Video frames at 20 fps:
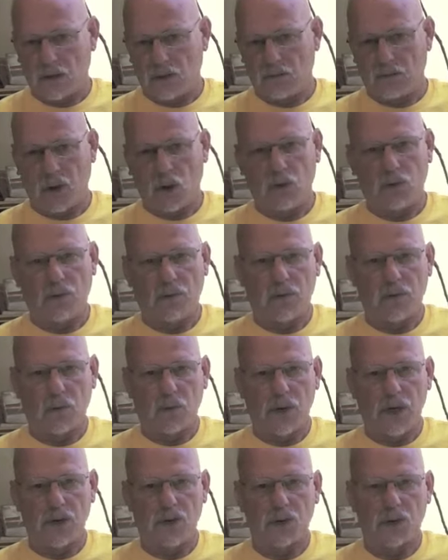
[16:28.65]
Both of the
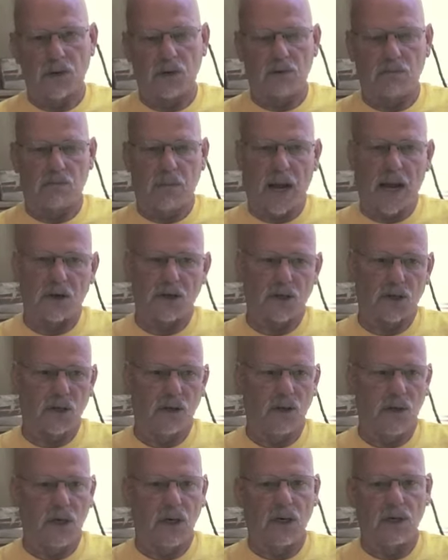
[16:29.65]
recent mass
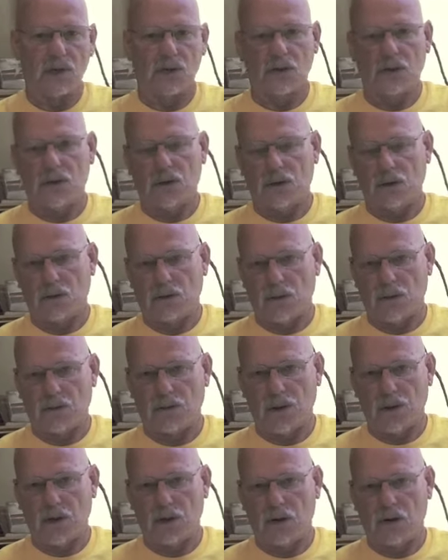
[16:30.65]
shootings, the
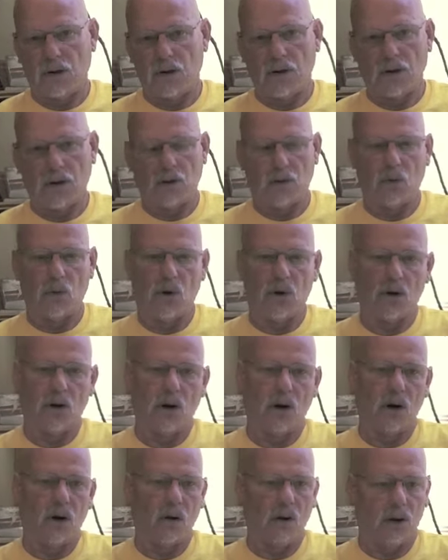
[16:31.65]
theater in Aurora,
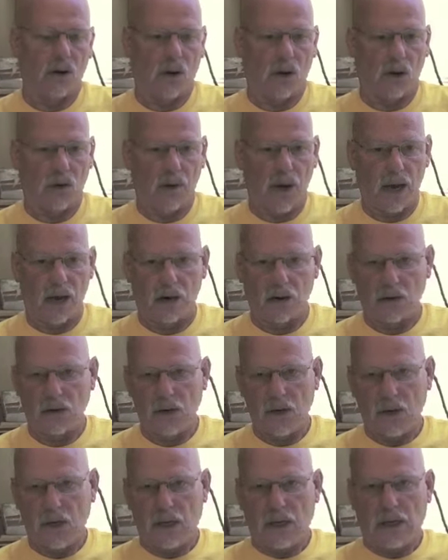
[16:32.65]
Colorado,
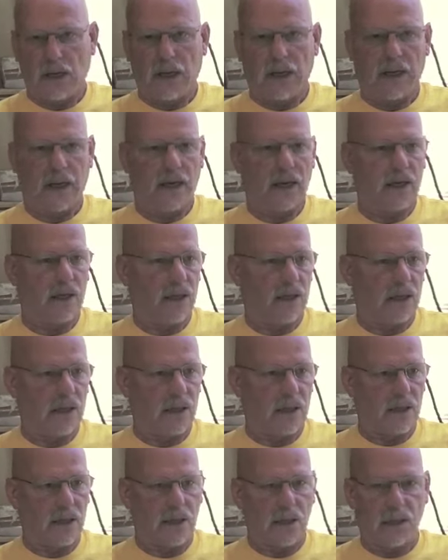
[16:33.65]
and
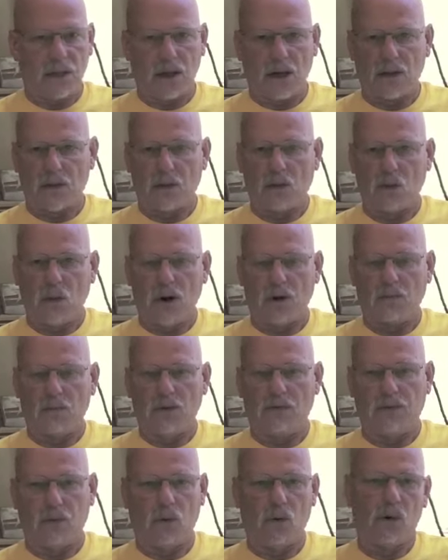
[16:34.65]
then the other one
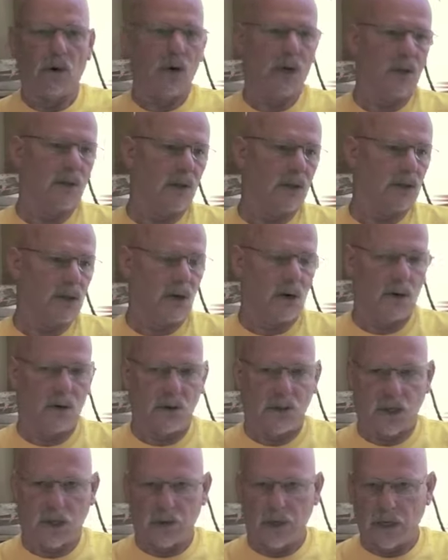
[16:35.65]
before it, and the
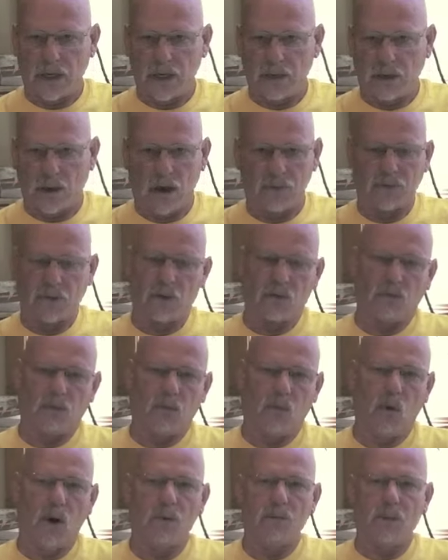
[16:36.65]
Jerry Lee Loughner
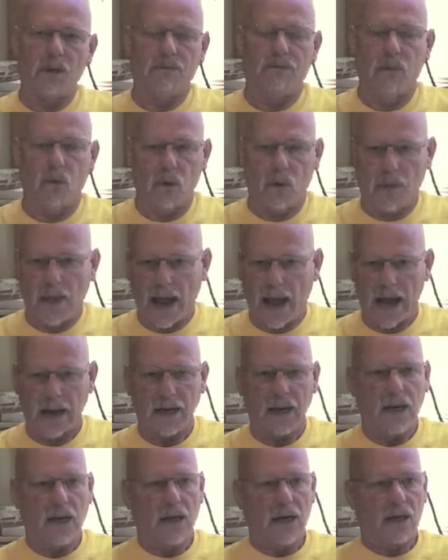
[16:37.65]
one before that,
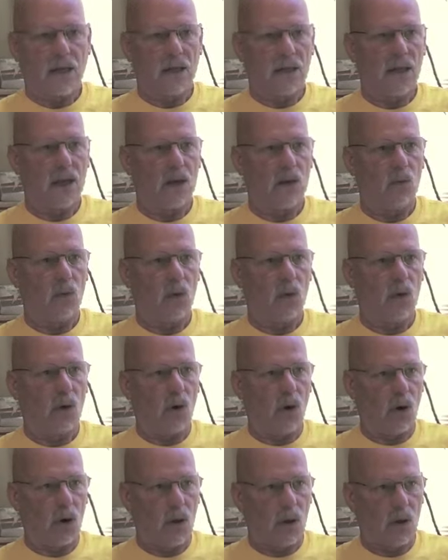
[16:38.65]
they
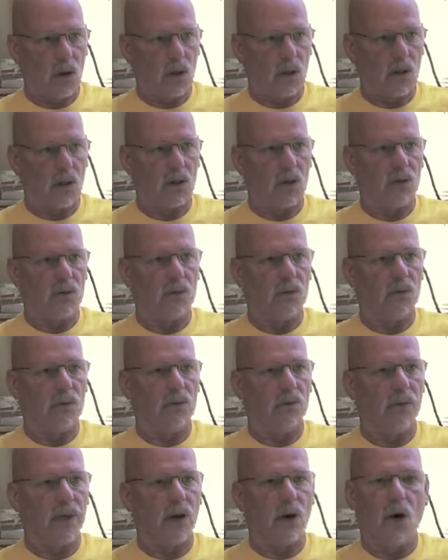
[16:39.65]

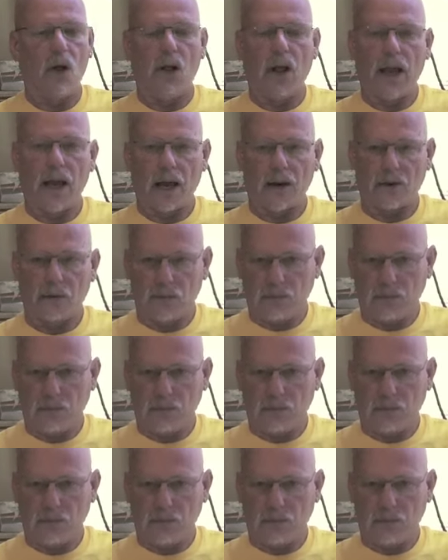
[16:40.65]
all had